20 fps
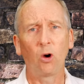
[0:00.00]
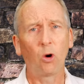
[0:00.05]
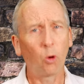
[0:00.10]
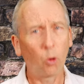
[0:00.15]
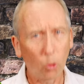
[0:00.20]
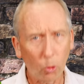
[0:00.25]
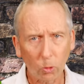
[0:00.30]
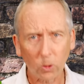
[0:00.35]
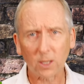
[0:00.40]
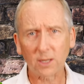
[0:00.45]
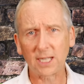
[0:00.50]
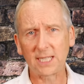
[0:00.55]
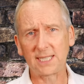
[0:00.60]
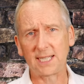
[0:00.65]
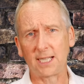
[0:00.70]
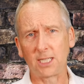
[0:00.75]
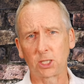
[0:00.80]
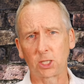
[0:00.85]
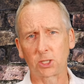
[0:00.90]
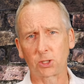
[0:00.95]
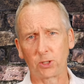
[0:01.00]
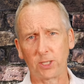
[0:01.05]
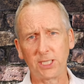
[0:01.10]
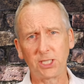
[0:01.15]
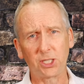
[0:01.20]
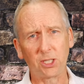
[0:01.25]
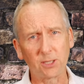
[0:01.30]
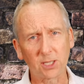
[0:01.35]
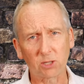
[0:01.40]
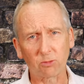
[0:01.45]
All of these
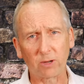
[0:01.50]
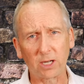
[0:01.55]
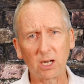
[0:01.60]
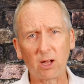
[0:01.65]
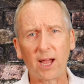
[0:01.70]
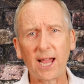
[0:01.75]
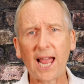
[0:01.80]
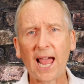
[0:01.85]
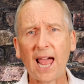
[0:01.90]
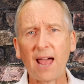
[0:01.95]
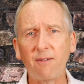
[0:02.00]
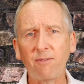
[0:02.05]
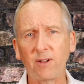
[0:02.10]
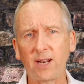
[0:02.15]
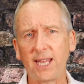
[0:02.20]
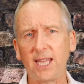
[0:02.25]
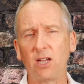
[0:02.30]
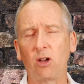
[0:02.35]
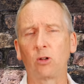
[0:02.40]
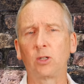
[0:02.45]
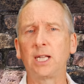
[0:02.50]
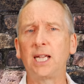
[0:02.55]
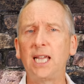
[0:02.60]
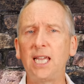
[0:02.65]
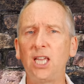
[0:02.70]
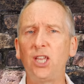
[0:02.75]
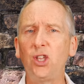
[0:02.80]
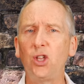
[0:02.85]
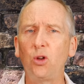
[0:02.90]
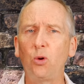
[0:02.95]
industries used to rely heavily on
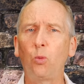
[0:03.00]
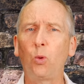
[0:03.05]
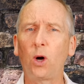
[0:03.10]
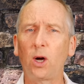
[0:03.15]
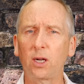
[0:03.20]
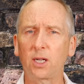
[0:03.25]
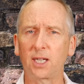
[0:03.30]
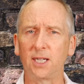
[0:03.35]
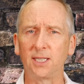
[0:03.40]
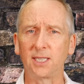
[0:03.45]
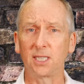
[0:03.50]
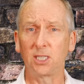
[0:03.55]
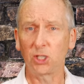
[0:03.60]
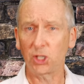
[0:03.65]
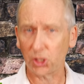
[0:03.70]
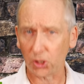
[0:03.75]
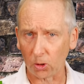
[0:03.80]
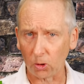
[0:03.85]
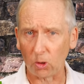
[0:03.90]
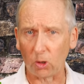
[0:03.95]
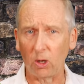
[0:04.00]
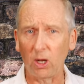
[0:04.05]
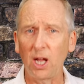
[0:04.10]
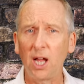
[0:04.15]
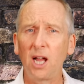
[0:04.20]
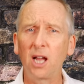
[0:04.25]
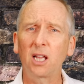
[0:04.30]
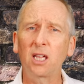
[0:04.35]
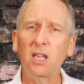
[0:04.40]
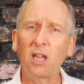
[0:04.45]
E U workers. And sure,
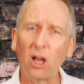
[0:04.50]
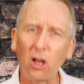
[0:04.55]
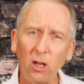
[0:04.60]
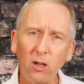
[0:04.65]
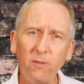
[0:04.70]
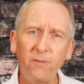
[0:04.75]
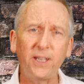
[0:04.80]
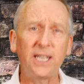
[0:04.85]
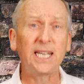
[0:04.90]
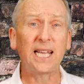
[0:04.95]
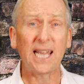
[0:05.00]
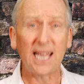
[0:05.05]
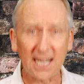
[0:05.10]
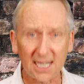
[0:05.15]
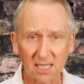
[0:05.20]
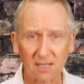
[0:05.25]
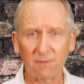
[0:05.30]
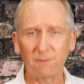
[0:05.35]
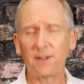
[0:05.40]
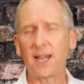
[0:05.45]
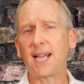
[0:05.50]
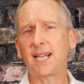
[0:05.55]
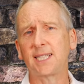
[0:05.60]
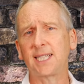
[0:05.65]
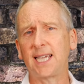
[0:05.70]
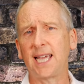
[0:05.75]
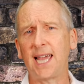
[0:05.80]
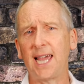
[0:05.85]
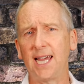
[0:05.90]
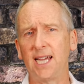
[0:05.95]
COVID is a
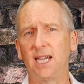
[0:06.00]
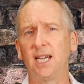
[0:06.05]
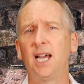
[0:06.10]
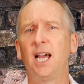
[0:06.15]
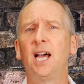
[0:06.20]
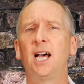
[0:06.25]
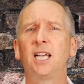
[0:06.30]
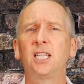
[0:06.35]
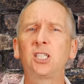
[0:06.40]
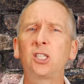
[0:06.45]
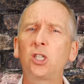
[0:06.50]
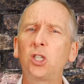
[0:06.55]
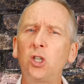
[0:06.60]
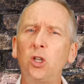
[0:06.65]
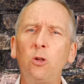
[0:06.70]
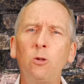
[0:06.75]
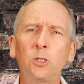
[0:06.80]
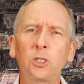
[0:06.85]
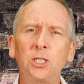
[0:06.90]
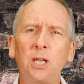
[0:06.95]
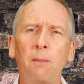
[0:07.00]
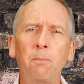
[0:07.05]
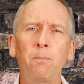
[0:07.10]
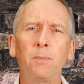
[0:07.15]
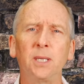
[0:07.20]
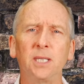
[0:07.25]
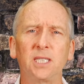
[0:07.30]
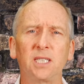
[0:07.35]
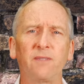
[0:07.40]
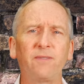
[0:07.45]
factor here, as huge
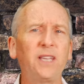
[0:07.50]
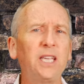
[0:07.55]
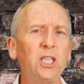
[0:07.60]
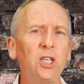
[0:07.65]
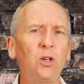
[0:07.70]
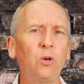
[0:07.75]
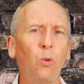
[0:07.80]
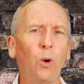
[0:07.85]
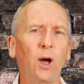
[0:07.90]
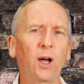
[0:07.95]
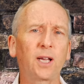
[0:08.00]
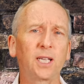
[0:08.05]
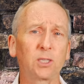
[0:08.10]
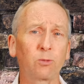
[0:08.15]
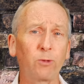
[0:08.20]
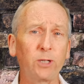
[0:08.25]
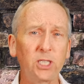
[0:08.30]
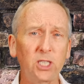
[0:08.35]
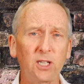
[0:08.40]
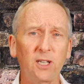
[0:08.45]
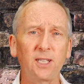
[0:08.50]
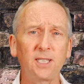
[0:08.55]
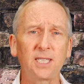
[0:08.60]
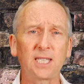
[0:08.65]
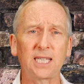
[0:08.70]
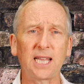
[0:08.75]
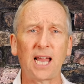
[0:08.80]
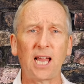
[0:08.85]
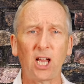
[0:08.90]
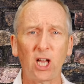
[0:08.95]
numbers of E U workers returned
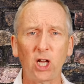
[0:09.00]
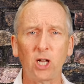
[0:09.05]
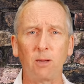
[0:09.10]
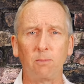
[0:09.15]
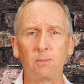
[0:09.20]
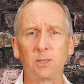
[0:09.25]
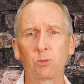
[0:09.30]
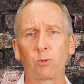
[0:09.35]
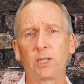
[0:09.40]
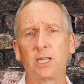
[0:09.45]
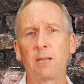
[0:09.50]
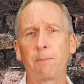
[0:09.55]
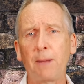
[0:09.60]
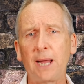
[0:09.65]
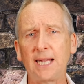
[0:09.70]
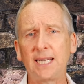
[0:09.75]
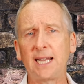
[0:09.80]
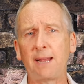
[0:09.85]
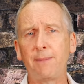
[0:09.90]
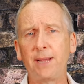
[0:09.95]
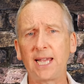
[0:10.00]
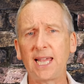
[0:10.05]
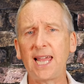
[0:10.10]
to their homes when the pandemic